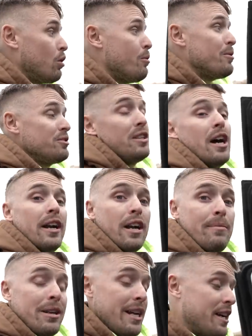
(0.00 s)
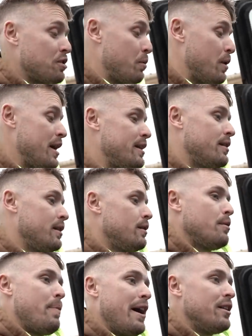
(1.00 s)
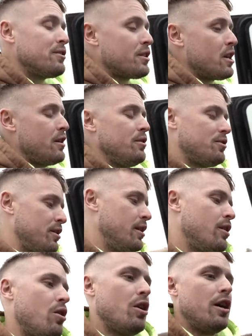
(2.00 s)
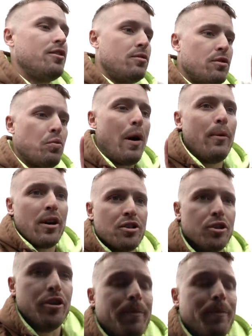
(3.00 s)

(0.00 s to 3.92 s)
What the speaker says: we're almost done. I mean, next week, the painters are, you'll see. Here, I'll just wait one, I'll show